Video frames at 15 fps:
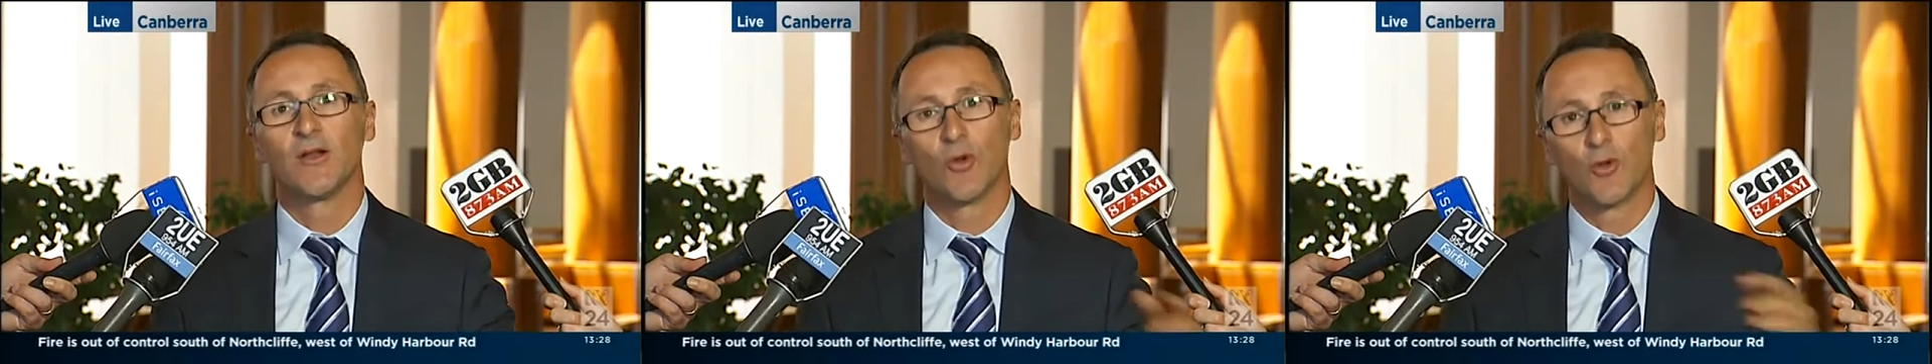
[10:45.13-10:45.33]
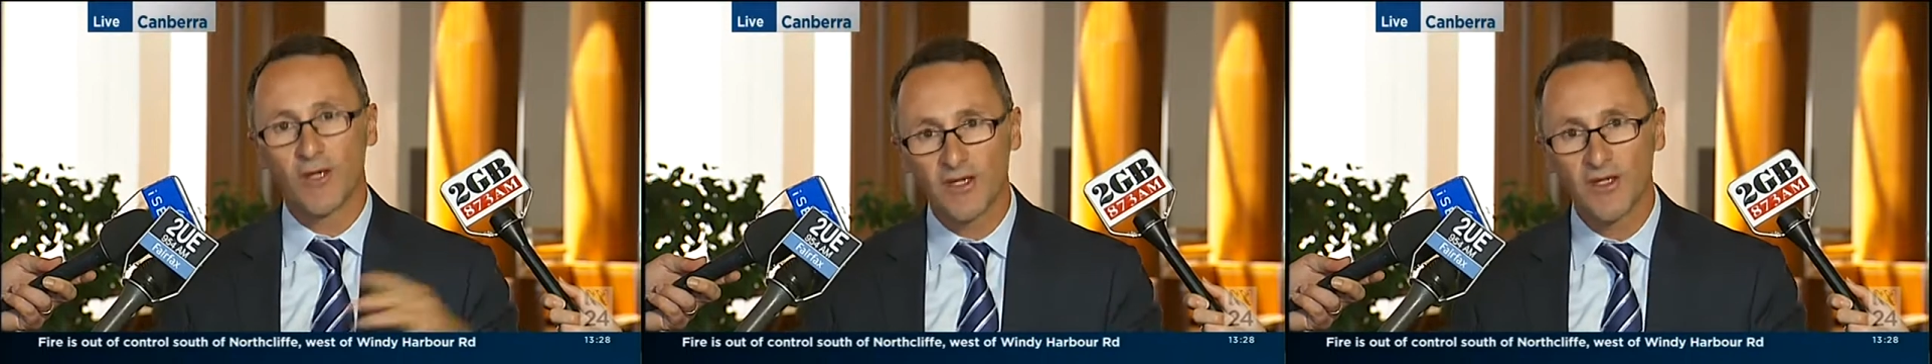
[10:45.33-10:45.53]

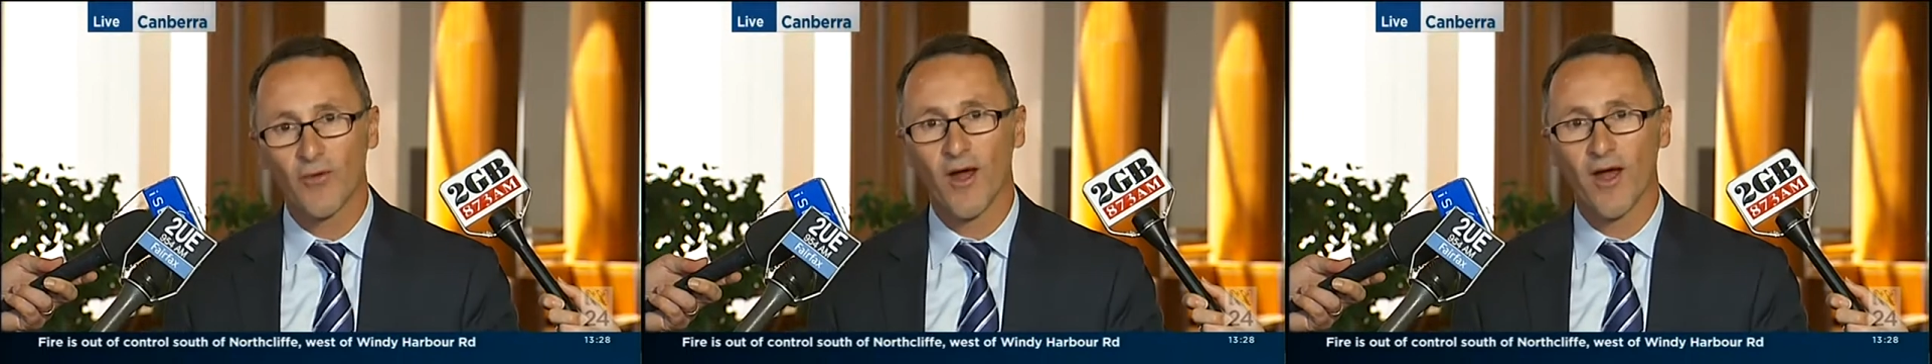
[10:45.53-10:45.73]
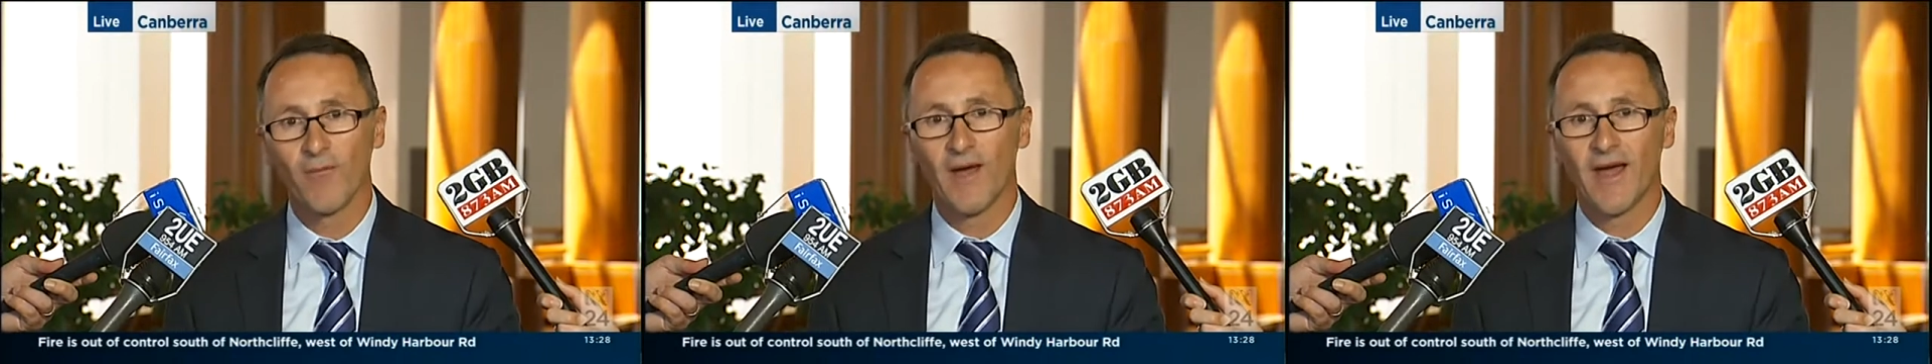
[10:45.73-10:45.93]
Look in
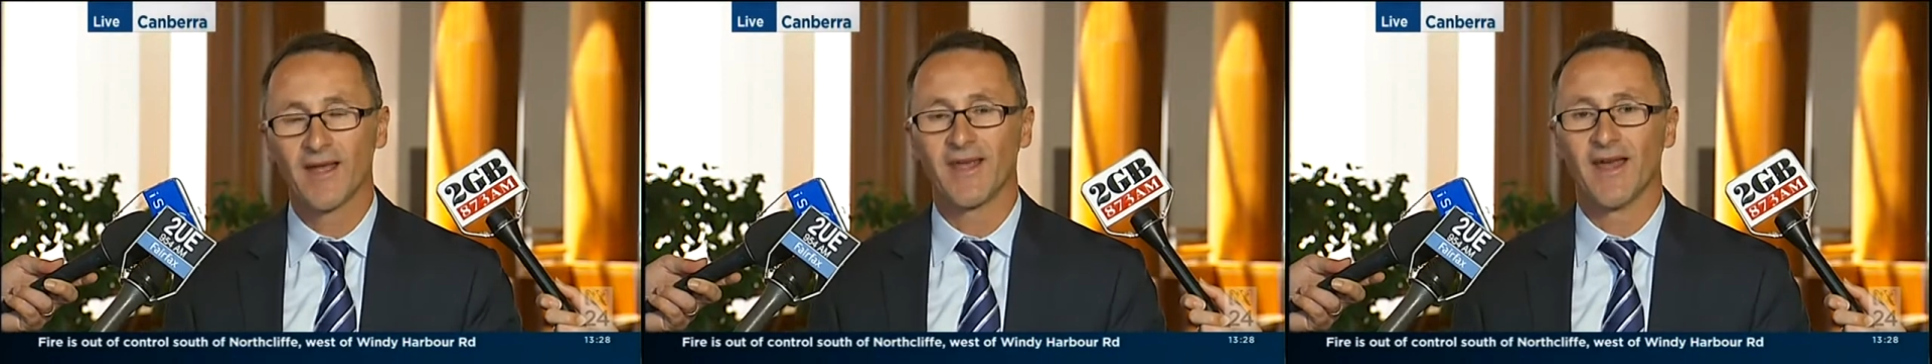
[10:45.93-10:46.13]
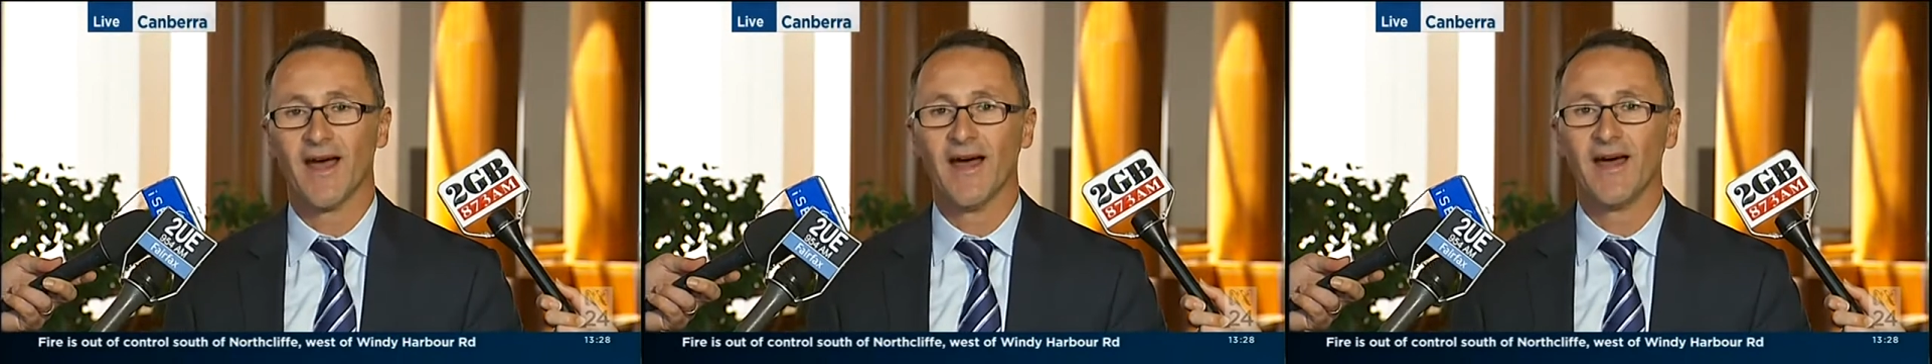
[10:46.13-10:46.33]
your own
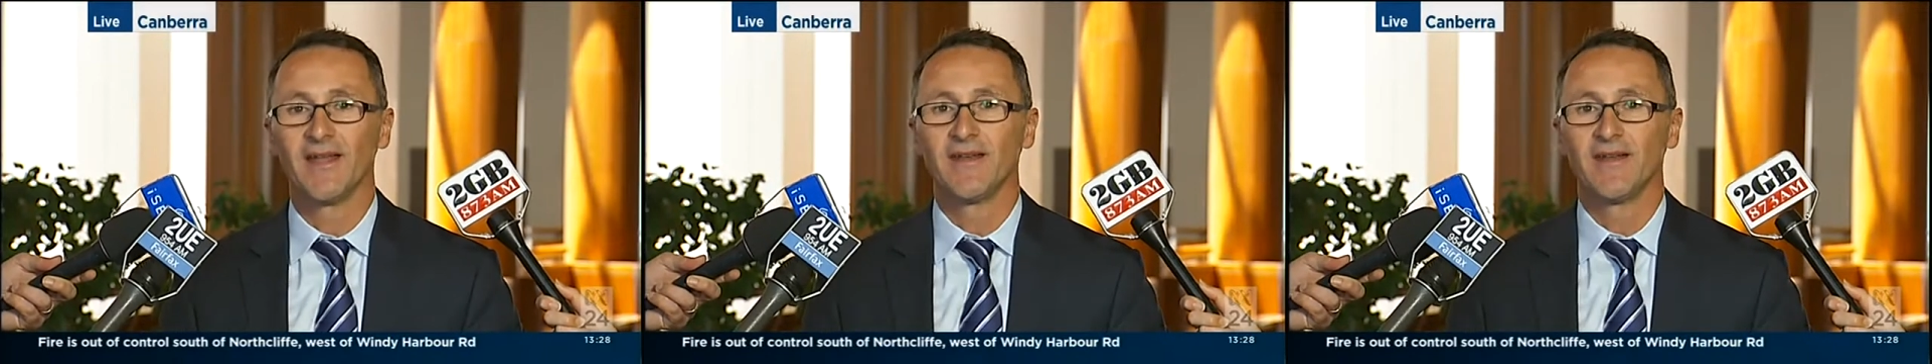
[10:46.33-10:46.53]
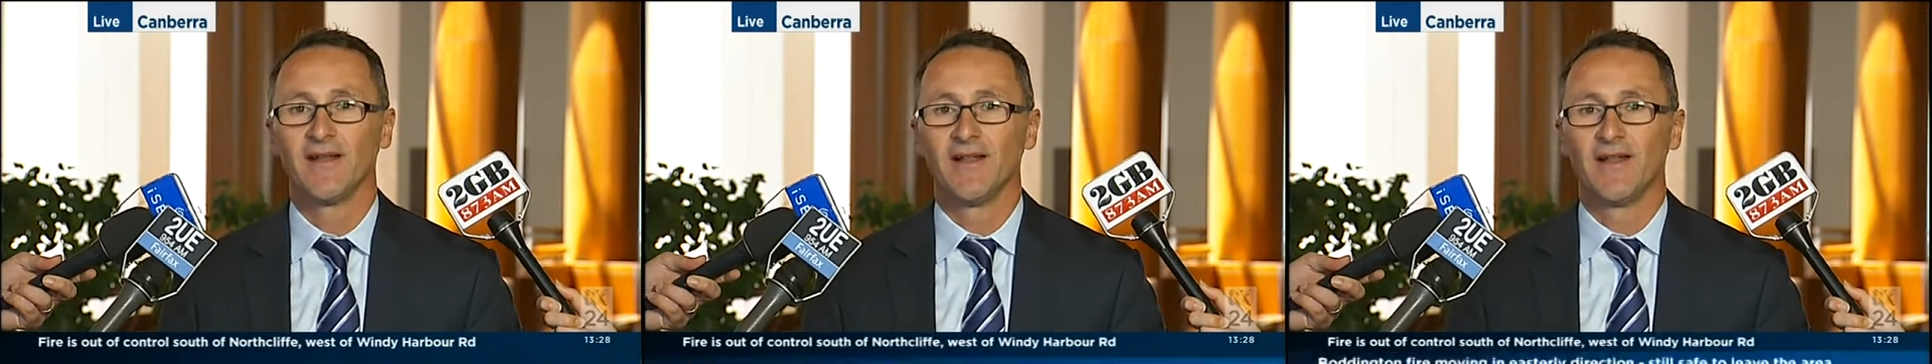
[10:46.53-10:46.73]
backyard